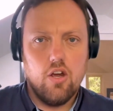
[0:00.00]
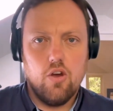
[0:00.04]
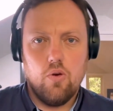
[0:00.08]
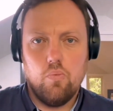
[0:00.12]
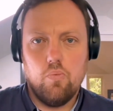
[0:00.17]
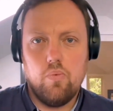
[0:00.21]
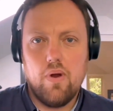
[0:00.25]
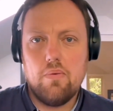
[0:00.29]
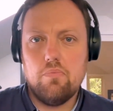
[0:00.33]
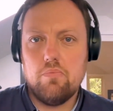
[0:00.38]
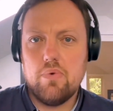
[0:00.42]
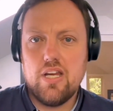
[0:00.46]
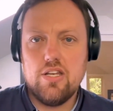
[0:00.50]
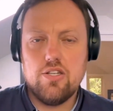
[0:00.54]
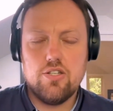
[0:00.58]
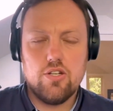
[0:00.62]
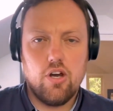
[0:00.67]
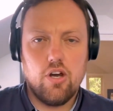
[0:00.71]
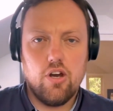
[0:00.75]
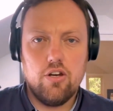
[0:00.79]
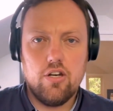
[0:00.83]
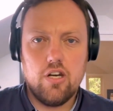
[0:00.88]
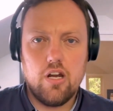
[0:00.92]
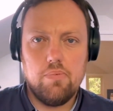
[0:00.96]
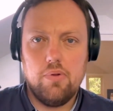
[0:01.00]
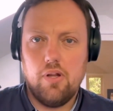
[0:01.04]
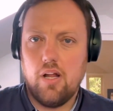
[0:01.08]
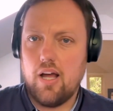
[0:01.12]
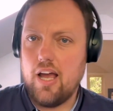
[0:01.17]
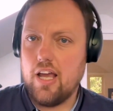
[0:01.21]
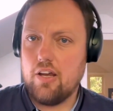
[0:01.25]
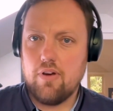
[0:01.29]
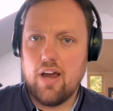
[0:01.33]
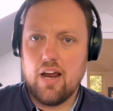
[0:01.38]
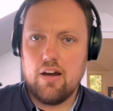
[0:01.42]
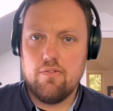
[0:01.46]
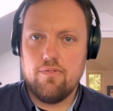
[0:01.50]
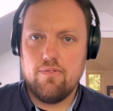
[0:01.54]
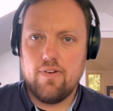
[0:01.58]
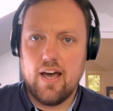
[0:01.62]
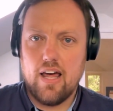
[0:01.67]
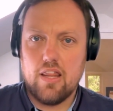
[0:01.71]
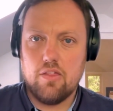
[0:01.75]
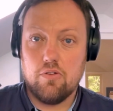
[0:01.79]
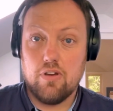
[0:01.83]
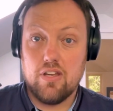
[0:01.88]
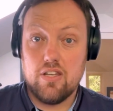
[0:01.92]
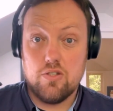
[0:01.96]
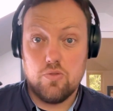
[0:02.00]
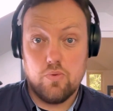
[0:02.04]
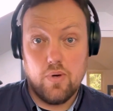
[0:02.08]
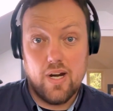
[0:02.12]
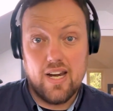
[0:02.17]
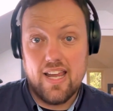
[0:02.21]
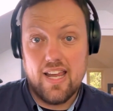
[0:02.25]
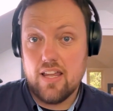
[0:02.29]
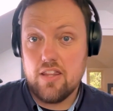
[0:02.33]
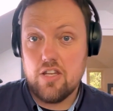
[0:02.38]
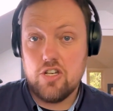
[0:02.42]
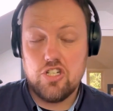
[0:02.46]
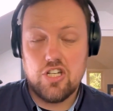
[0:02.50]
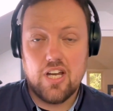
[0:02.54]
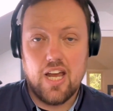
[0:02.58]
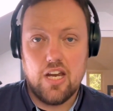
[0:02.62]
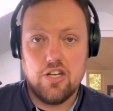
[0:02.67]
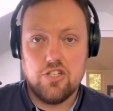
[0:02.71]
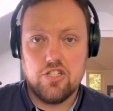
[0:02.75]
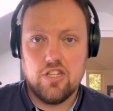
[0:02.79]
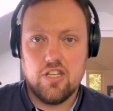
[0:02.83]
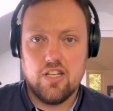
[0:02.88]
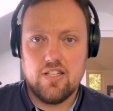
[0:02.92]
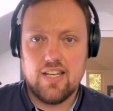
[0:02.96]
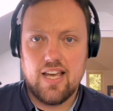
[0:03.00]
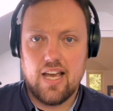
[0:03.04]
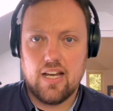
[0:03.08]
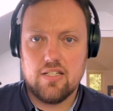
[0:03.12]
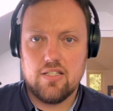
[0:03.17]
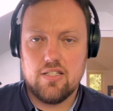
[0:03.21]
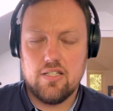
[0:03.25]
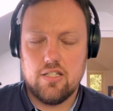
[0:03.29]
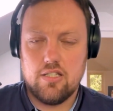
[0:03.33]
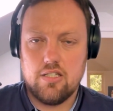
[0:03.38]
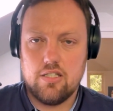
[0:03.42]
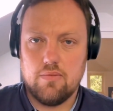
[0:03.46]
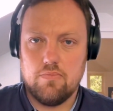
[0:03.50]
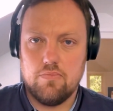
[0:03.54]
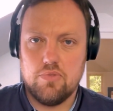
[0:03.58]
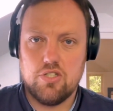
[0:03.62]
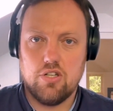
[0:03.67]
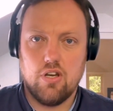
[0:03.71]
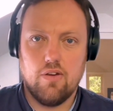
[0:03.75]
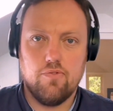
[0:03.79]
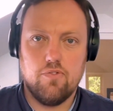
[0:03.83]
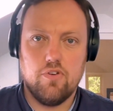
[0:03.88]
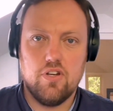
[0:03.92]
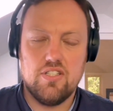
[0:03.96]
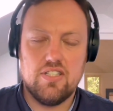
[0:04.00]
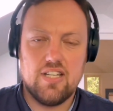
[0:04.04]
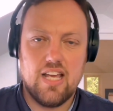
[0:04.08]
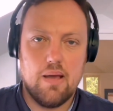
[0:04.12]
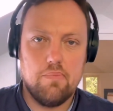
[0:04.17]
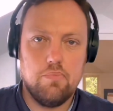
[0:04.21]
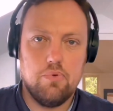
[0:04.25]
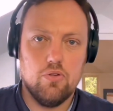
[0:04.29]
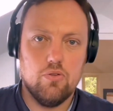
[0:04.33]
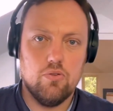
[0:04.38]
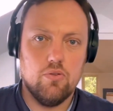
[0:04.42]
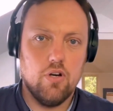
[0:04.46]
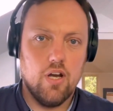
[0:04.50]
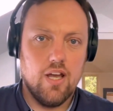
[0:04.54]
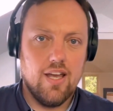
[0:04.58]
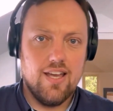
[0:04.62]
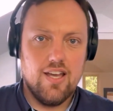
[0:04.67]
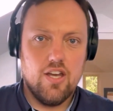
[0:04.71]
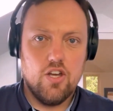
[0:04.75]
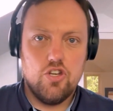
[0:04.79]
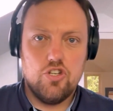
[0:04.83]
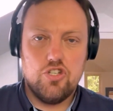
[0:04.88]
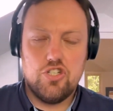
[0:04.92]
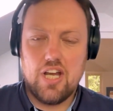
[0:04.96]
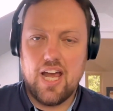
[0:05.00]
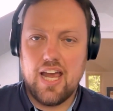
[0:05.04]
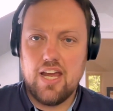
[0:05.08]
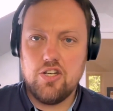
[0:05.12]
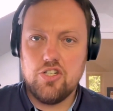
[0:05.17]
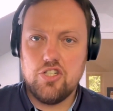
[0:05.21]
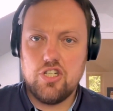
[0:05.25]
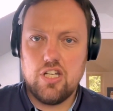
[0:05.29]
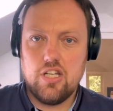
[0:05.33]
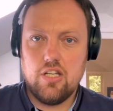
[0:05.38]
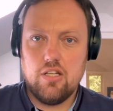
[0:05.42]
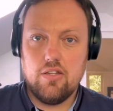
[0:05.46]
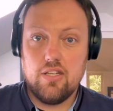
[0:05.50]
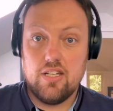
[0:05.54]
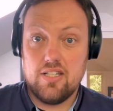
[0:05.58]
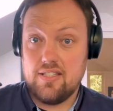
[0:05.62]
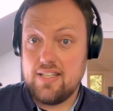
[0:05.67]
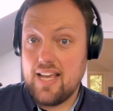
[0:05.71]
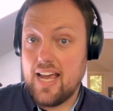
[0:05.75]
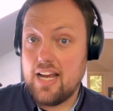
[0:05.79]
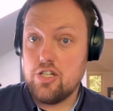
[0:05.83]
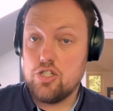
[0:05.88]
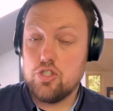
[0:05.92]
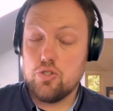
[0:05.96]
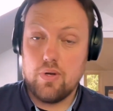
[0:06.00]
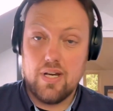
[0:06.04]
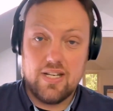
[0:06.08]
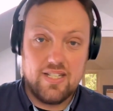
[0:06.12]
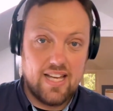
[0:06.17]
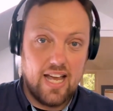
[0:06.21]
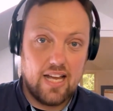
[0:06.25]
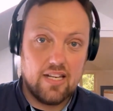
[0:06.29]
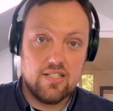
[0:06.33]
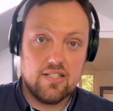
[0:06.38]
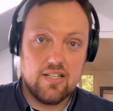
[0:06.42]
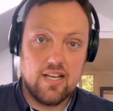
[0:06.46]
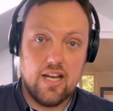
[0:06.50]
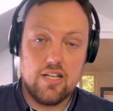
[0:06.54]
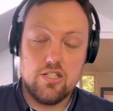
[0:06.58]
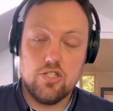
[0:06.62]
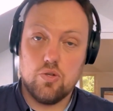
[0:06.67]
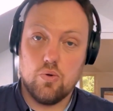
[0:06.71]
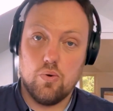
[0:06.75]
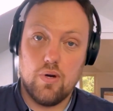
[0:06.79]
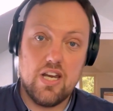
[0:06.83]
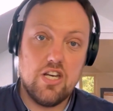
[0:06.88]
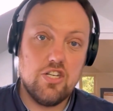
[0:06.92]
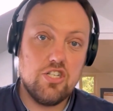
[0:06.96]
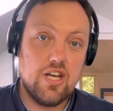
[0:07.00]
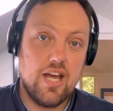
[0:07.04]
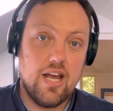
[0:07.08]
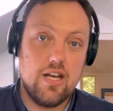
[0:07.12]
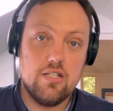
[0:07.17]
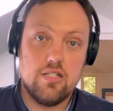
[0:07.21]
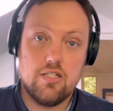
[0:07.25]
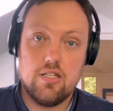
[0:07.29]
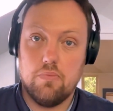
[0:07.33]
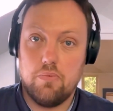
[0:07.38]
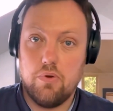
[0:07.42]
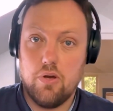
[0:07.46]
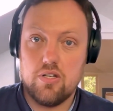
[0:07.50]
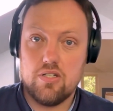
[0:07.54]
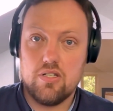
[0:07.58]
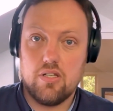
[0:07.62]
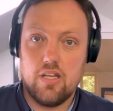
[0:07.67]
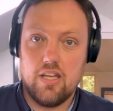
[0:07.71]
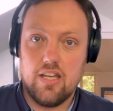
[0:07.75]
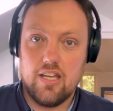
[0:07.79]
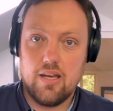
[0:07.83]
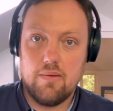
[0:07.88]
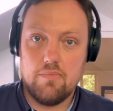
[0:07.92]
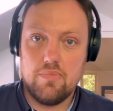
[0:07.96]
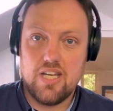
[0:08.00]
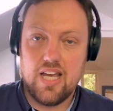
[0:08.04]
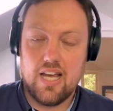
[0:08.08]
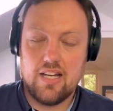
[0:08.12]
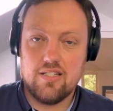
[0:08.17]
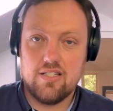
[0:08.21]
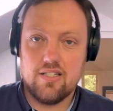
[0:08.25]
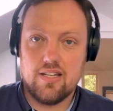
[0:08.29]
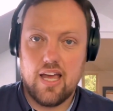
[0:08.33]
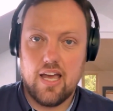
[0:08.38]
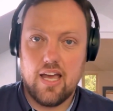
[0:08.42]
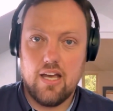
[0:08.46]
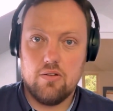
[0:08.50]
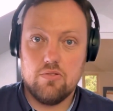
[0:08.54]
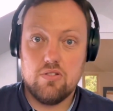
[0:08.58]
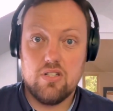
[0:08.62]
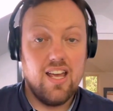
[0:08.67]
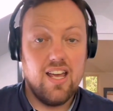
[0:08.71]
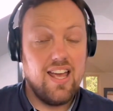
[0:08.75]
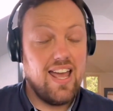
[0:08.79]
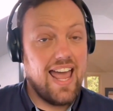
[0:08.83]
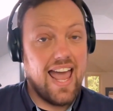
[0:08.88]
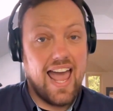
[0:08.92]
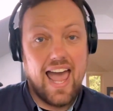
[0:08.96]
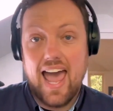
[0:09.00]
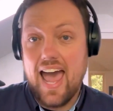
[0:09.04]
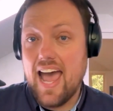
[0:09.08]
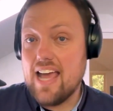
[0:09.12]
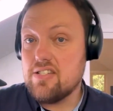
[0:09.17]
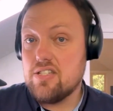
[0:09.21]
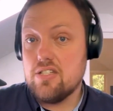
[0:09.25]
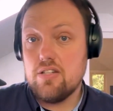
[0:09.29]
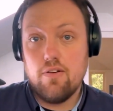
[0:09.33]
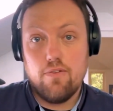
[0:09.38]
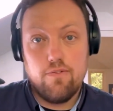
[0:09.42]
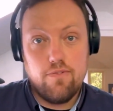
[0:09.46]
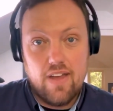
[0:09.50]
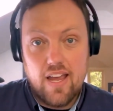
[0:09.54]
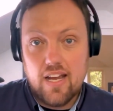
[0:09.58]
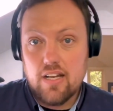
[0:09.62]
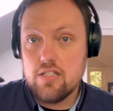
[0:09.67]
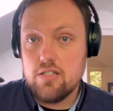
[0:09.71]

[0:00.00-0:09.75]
when we don't apply grandfathering to any other change in the tax system. So, for example, changing the stage 3 tax cuts or any change to the personal income tax scales has an effect